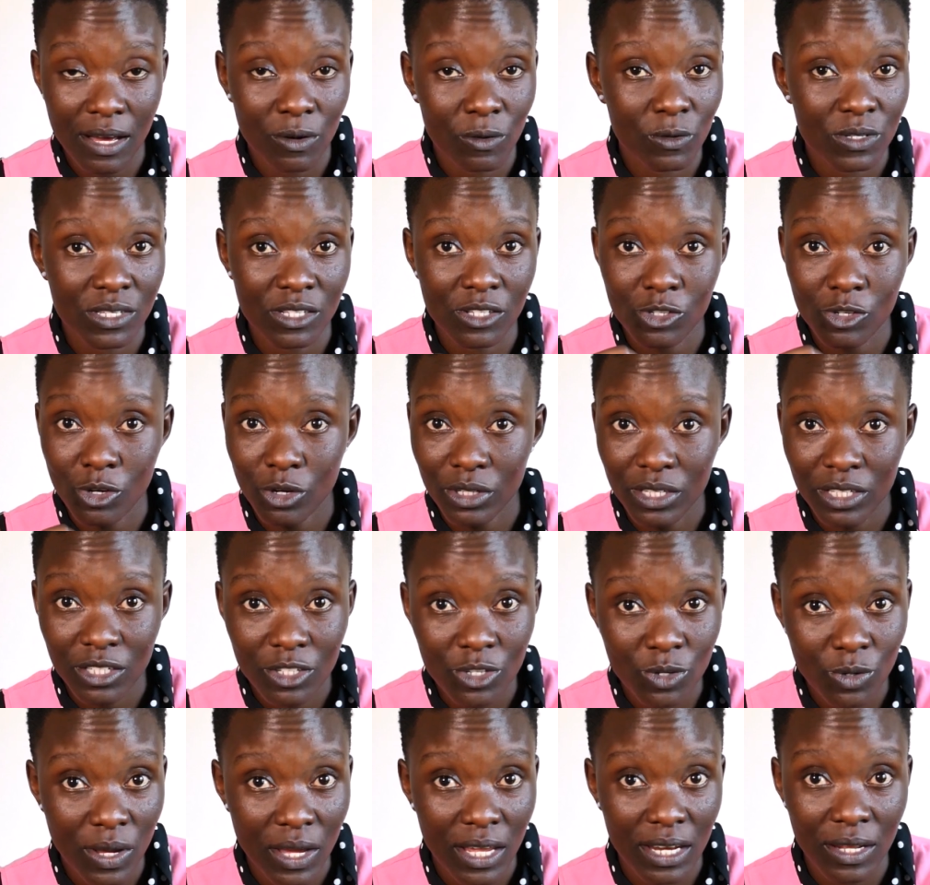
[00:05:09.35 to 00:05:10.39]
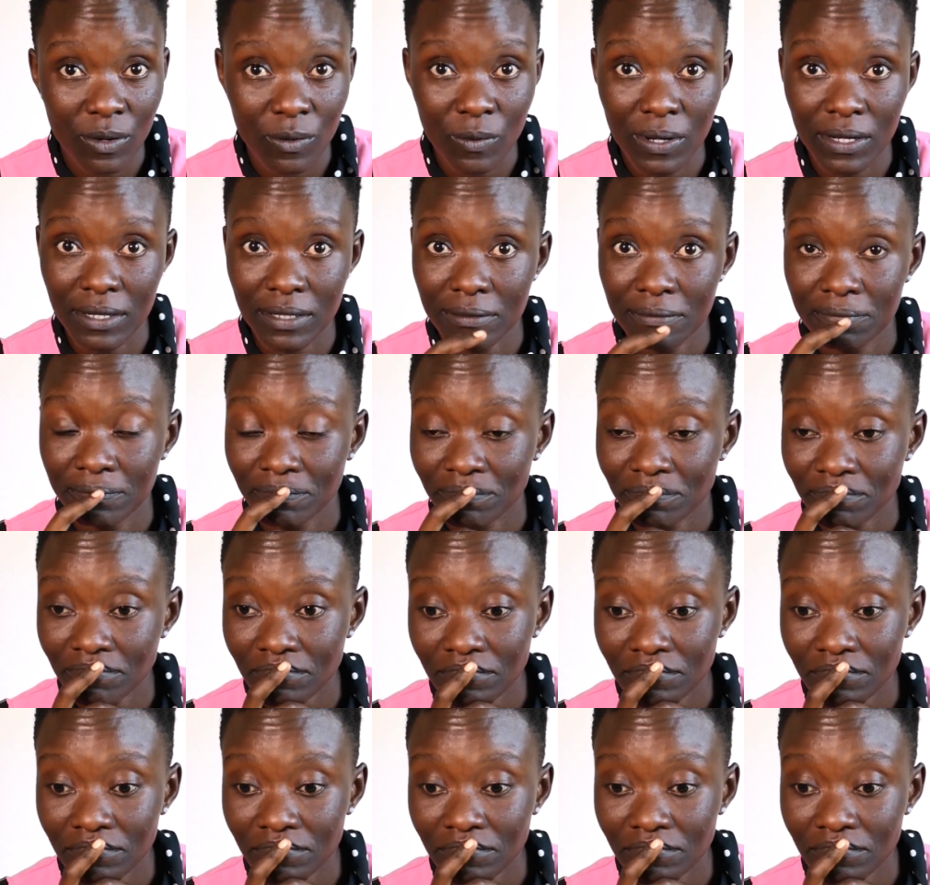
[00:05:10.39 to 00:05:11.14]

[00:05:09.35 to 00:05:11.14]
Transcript: I wasn't talking to anyone.